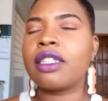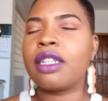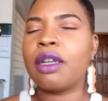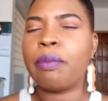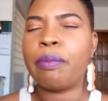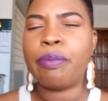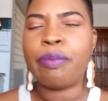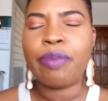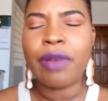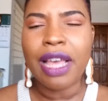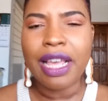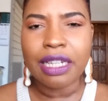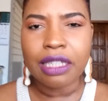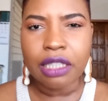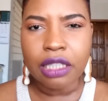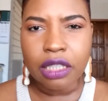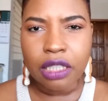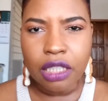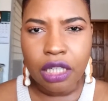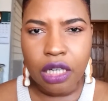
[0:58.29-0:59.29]
the
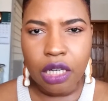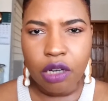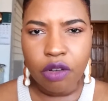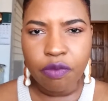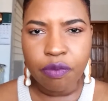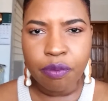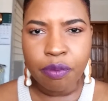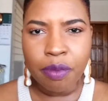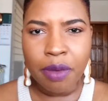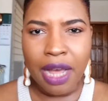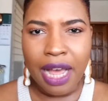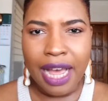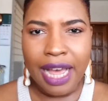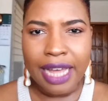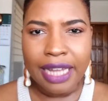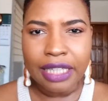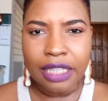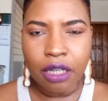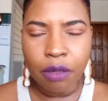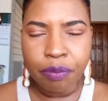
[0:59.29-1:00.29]
best of
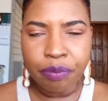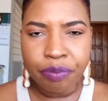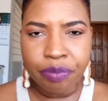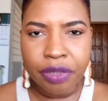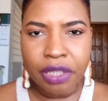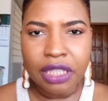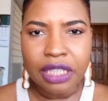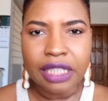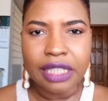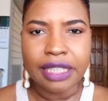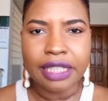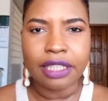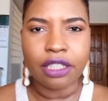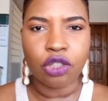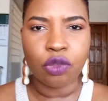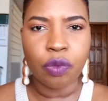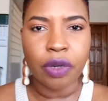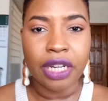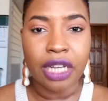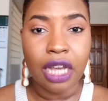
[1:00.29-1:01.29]
my
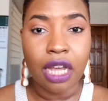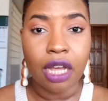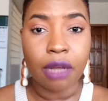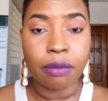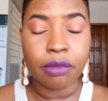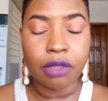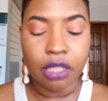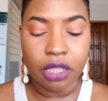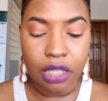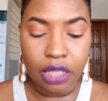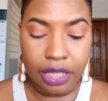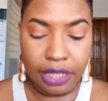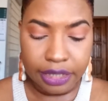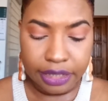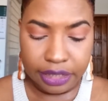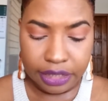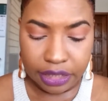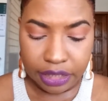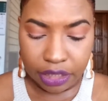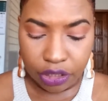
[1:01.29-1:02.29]
abilities when it comes to
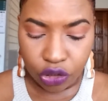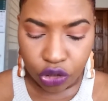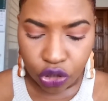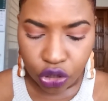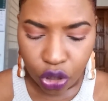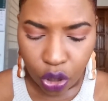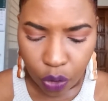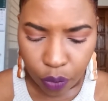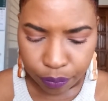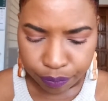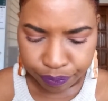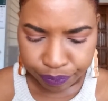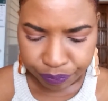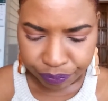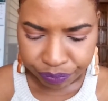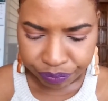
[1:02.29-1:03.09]
land dealing. So